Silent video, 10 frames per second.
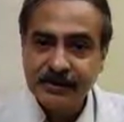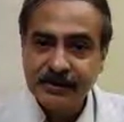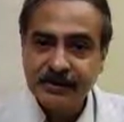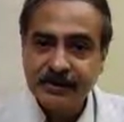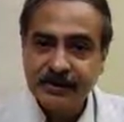that
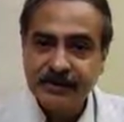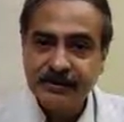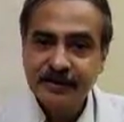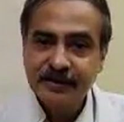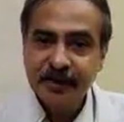is
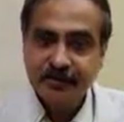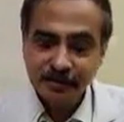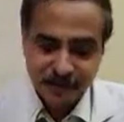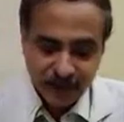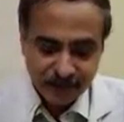peripheral
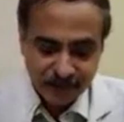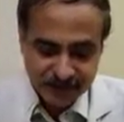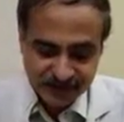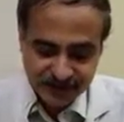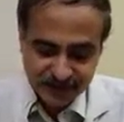boundary of
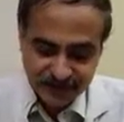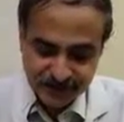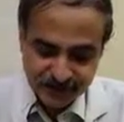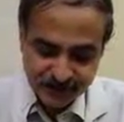resection.